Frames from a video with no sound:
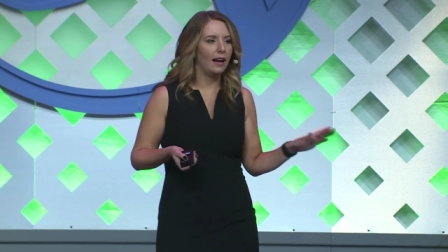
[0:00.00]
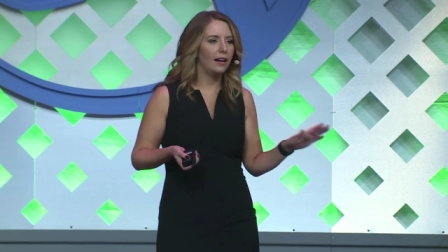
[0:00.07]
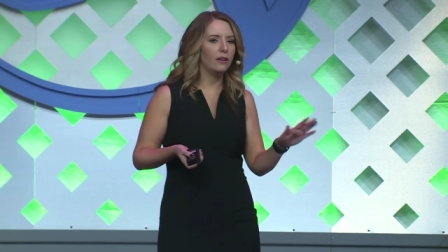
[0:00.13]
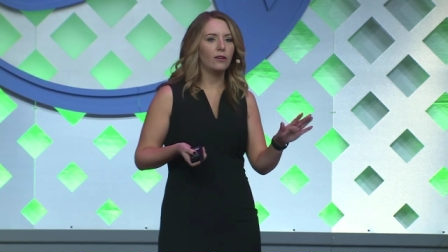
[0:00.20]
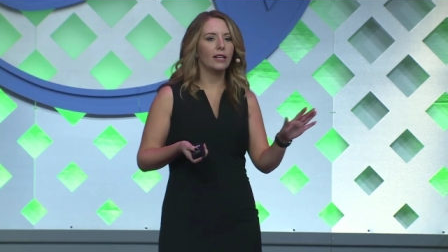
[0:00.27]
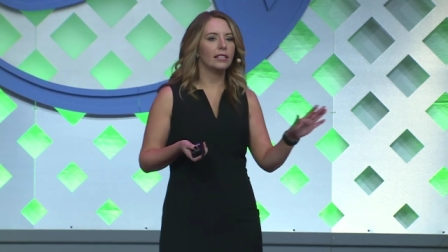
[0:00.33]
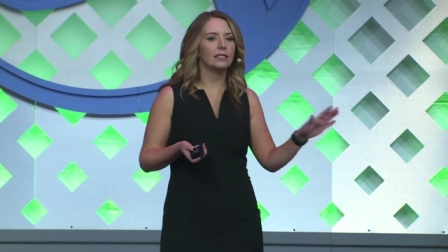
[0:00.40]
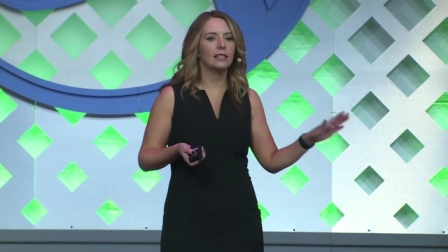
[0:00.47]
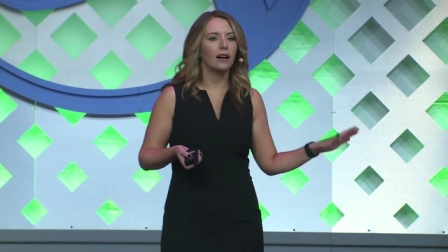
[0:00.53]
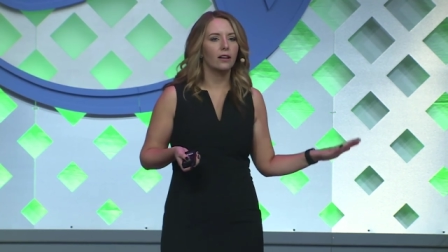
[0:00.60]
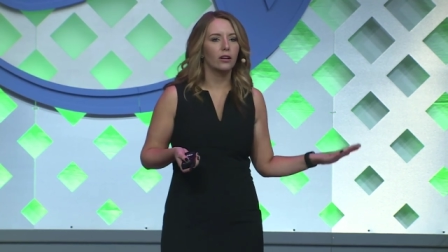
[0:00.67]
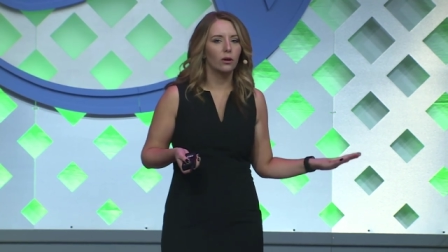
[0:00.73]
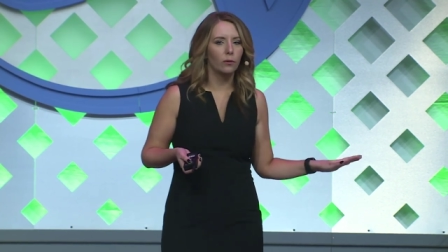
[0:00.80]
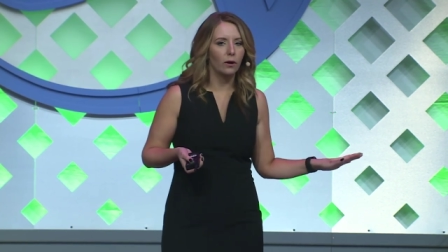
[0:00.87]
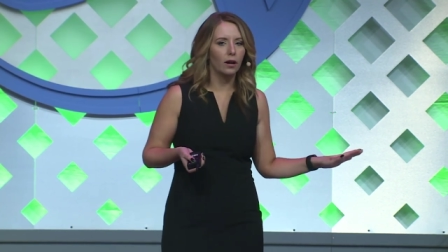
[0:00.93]
I know that's not
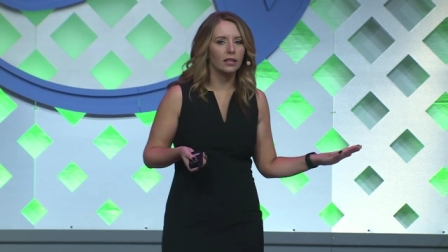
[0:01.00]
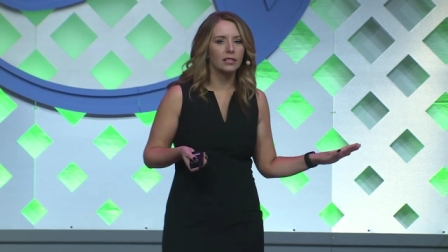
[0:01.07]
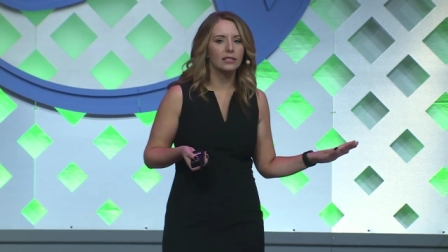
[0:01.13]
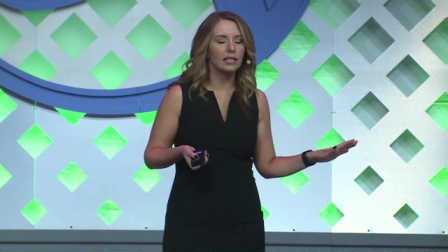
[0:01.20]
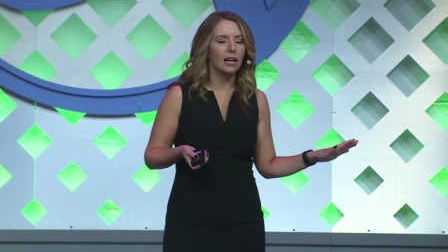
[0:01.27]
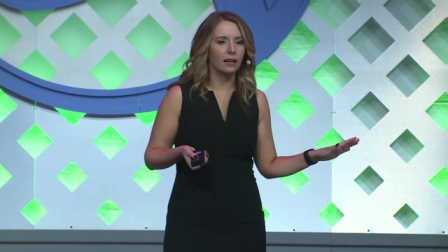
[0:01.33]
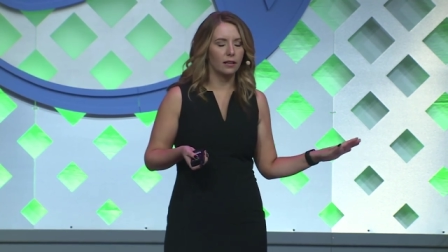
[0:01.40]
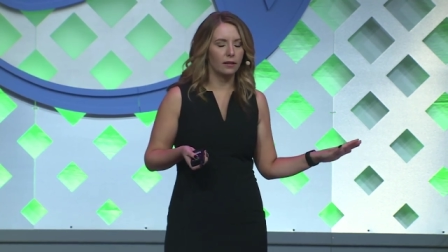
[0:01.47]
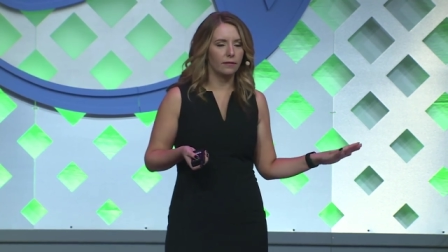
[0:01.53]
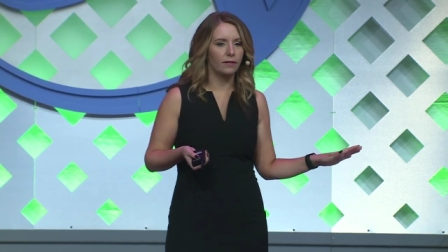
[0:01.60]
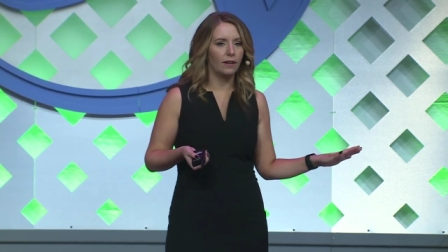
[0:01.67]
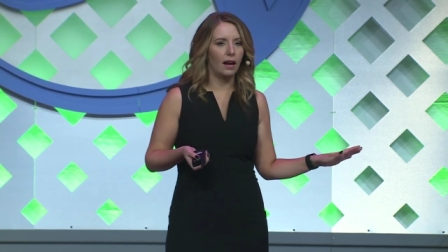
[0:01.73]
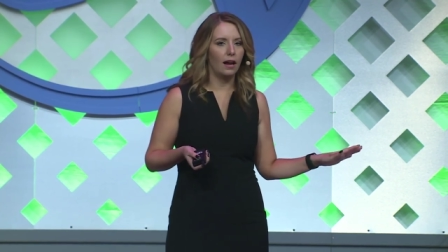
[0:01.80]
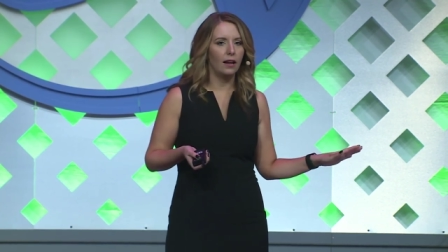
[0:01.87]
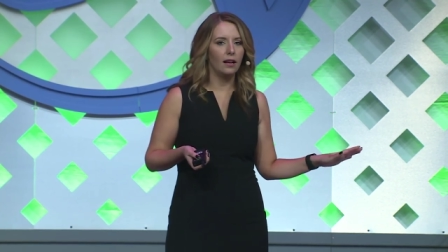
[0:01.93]
going to work, it's not going to
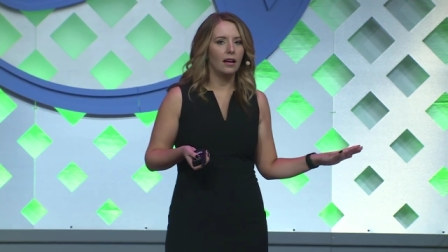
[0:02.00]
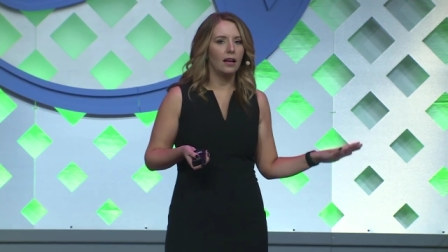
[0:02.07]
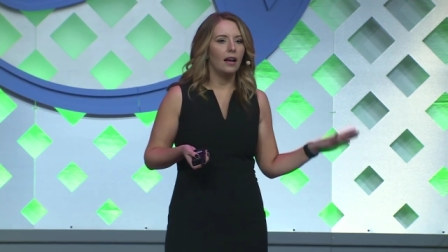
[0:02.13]
fly.